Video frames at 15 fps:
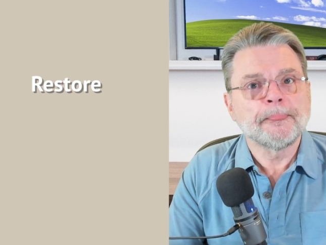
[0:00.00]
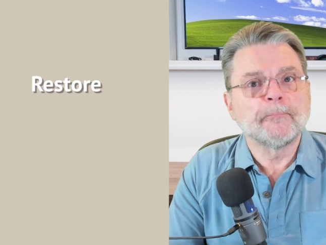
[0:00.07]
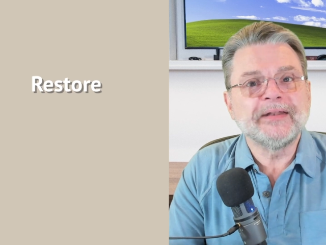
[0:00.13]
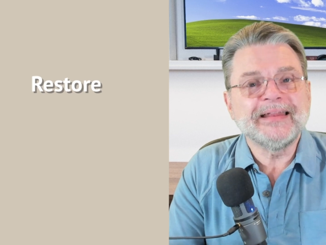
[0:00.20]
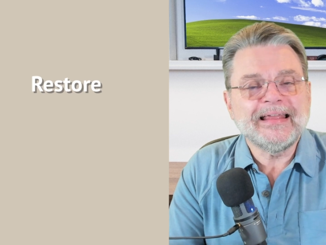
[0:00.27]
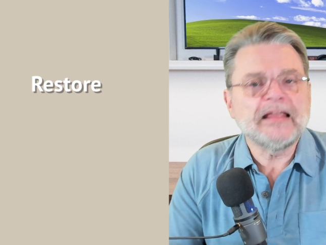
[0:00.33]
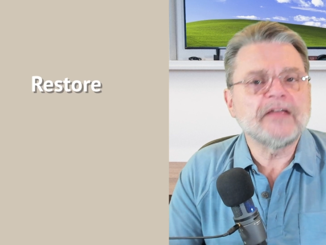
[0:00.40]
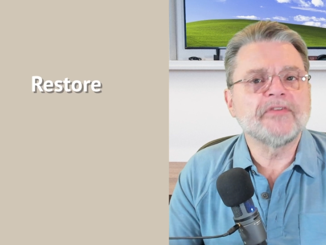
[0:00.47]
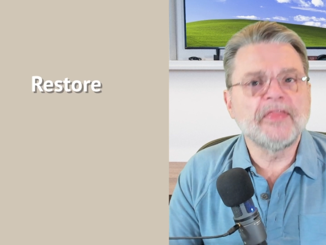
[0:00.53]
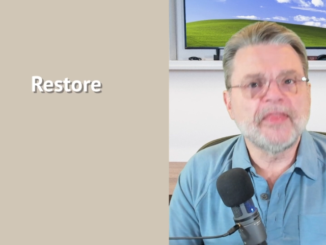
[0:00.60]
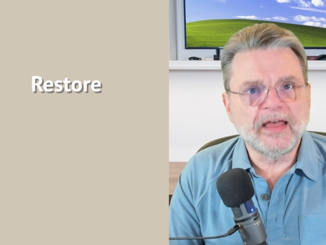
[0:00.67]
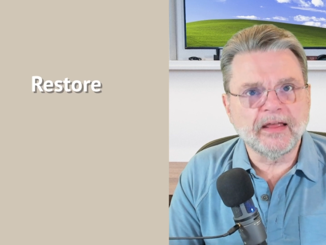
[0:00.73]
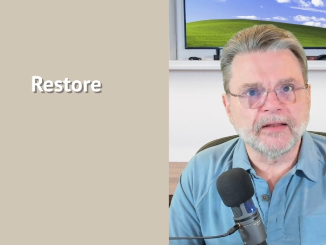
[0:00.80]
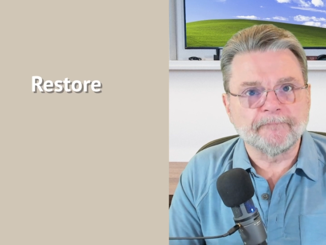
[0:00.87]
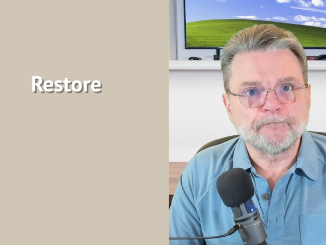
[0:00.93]
But even
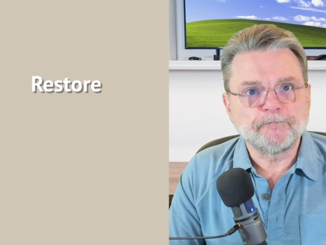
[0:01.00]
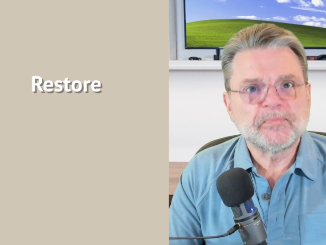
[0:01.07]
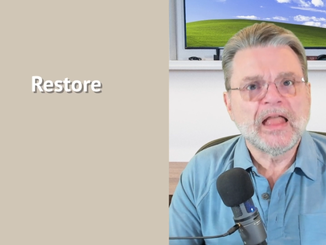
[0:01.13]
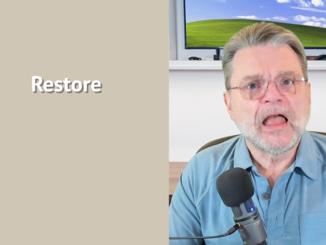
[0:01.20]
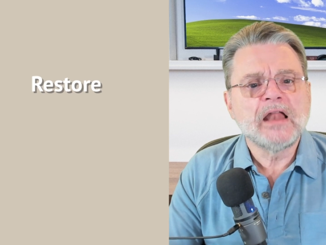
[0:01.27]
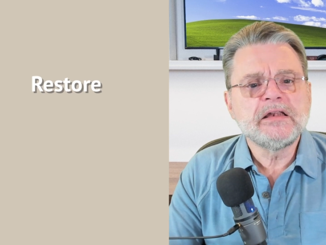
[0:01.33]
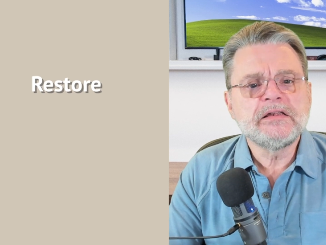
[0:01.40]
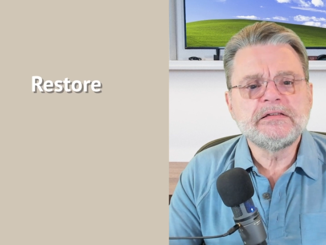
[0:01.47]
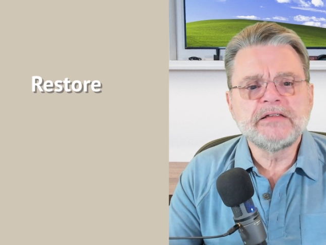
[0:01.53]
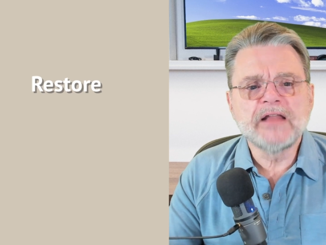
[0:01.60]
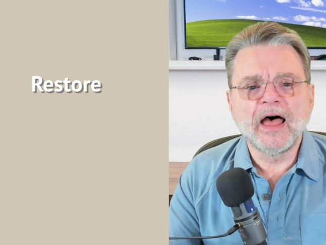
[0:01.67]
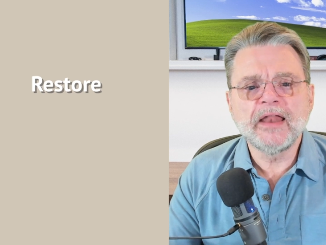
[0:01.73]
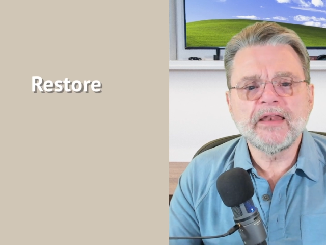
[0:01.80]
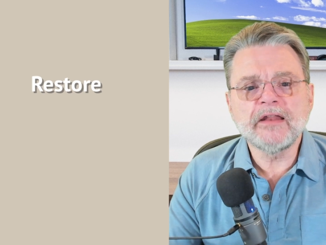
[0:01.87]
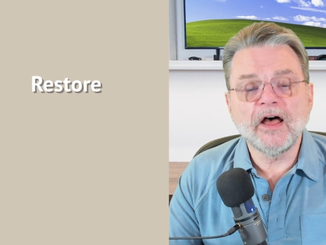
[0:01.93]
then,
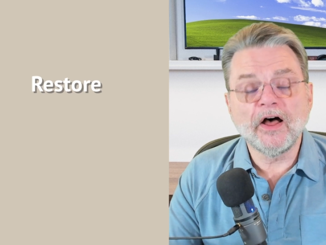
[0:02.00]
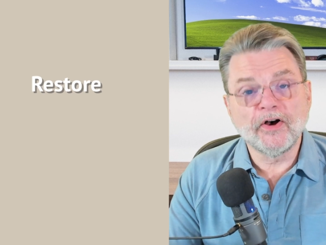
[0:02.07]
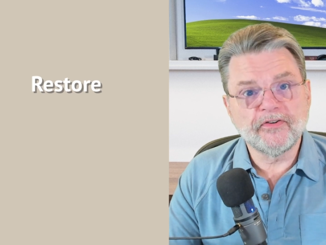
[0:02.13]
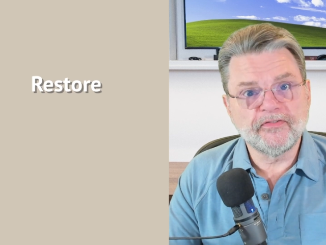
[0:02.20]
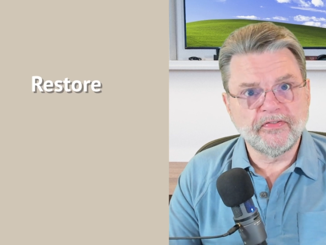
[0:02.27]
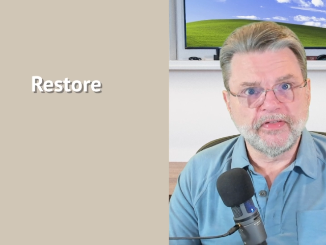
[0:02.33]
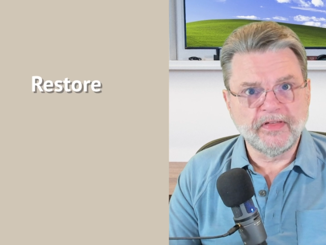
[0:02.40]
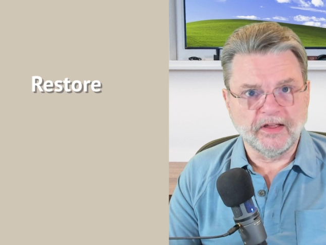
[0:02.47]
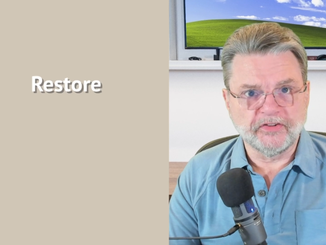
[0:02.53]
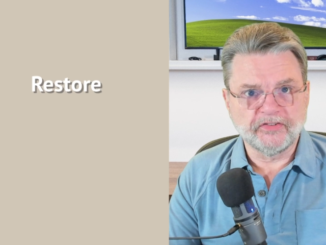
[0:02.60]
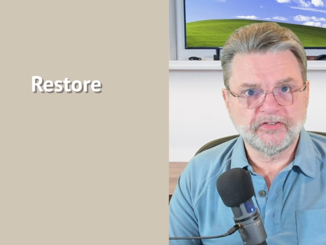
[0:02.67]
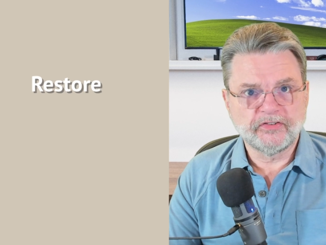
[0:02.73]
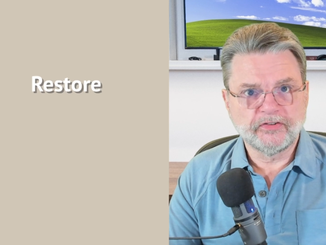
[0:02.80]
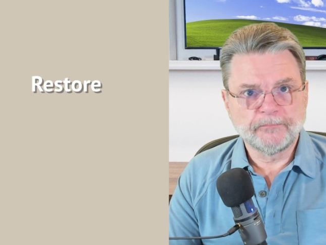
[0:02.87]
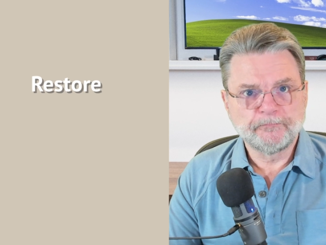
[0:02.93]
none of
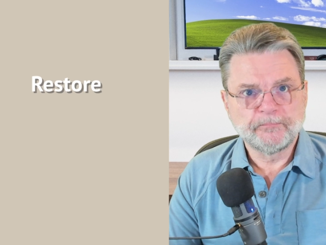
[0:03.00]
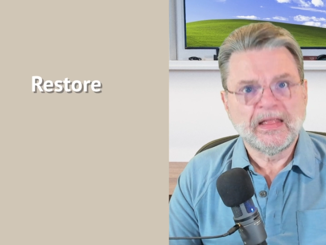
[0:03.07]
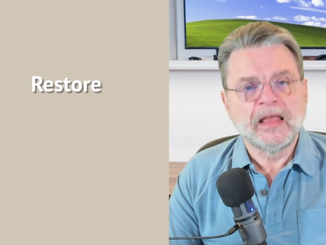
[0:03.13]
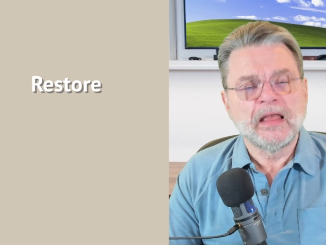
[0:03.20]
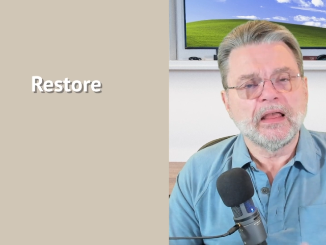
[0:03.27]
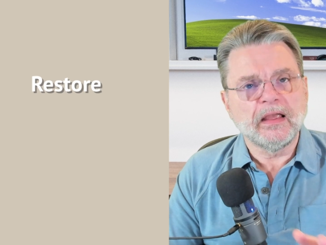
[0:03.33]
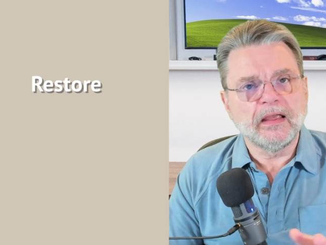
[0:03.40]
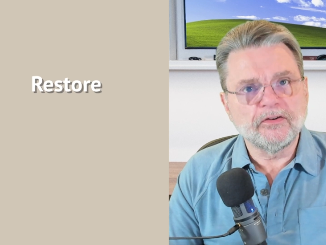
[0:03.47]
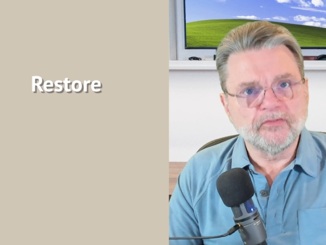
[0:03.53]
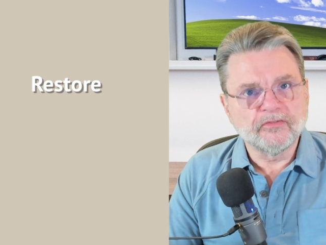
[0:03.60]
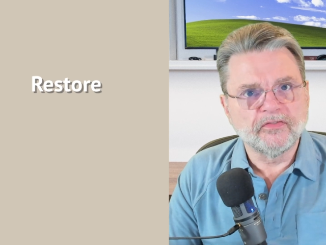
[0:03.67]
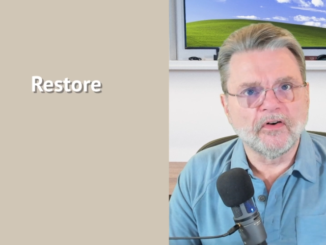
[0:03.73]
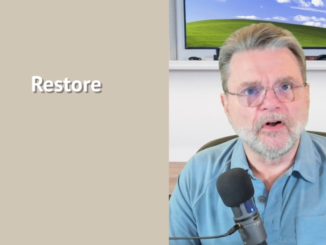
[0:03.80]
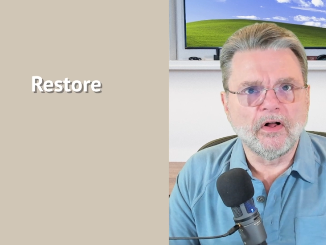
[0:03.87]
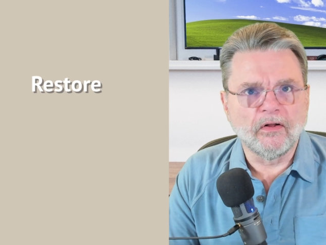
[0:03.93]
this
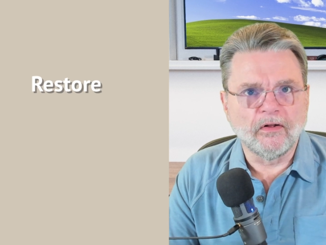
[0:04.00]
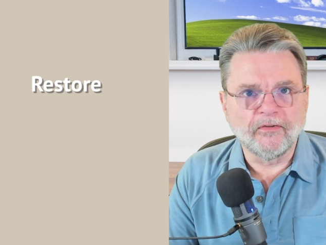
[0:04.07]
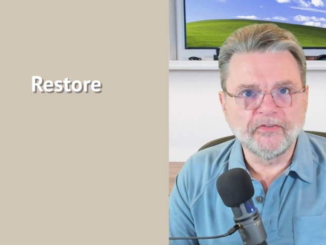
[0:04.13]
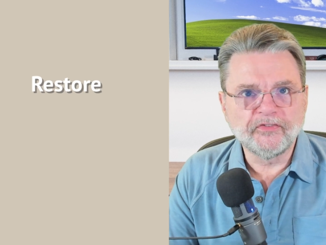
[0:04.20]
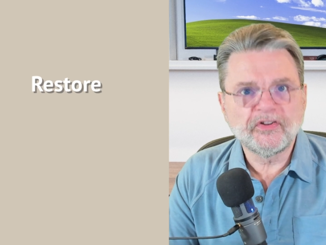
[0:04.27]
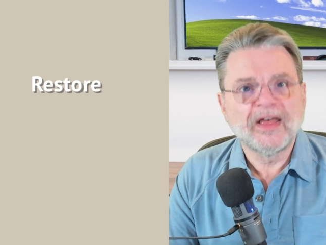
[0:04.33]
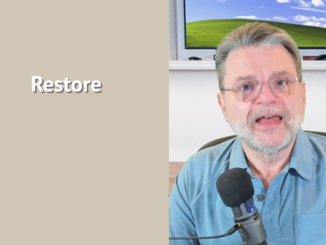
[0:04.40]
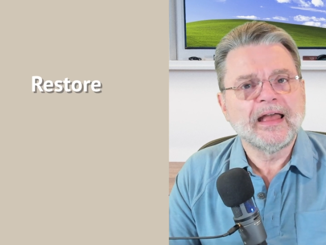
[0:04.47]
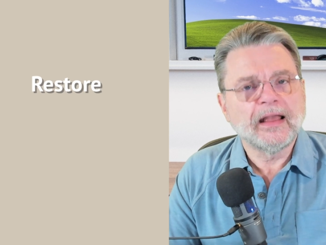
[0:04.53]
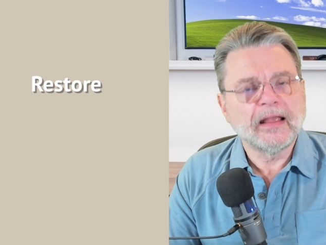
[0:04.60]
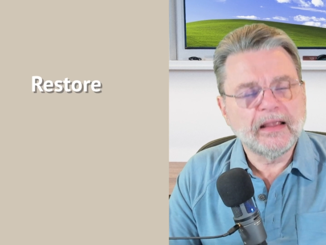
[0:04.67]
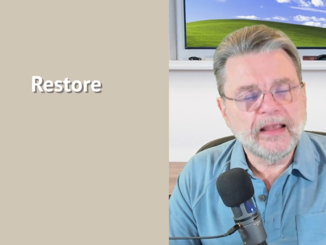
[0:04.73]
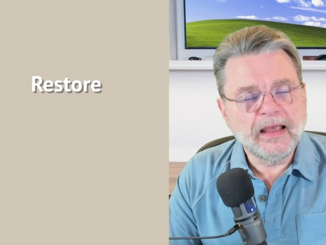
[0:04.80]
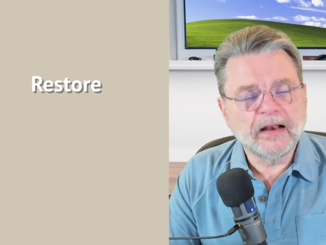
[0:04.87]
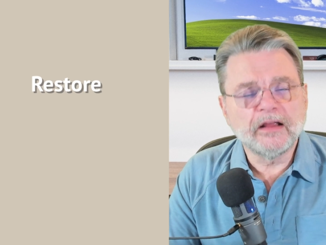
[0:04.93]
involves
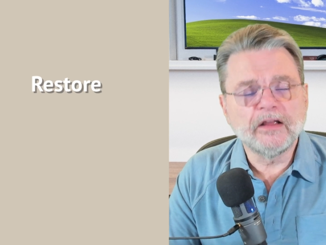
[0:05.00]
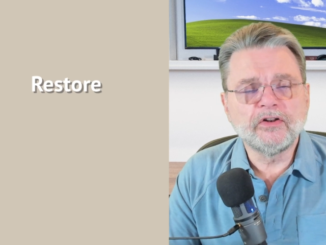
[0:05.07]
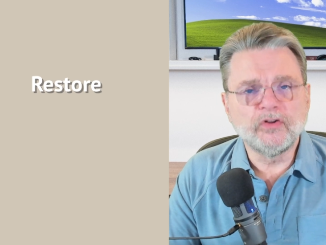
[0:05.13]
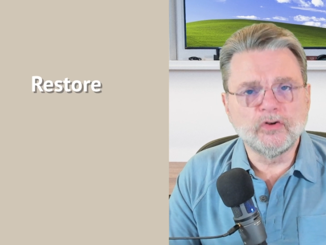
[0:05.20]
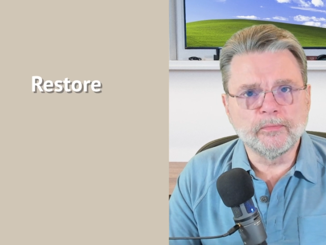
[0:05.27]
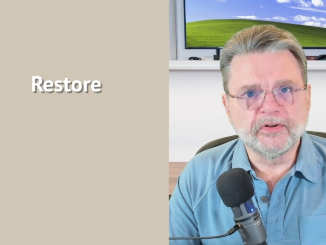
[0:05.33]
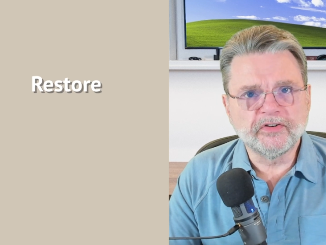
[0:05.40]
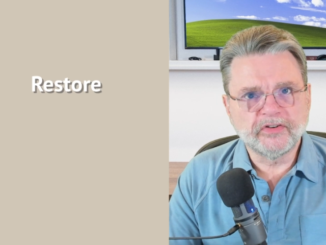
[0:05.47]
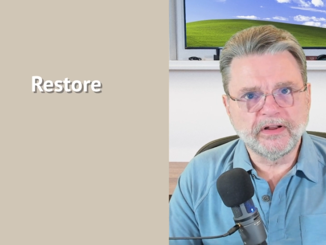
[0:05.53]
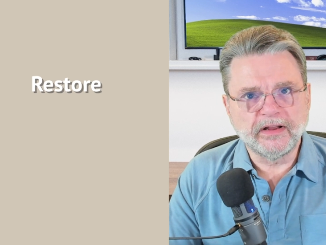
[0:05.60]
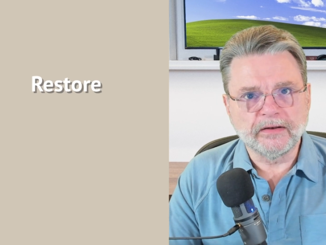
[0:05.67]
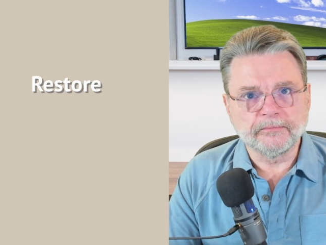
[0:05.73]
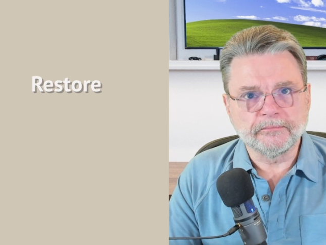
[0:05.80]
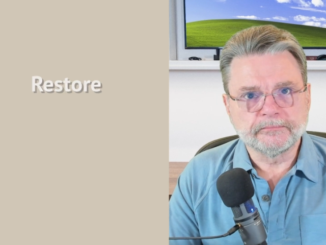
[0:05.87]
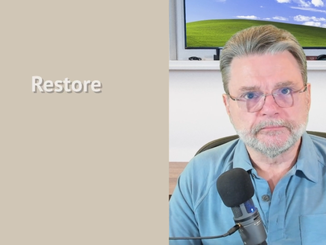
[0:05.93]
getting a new machine.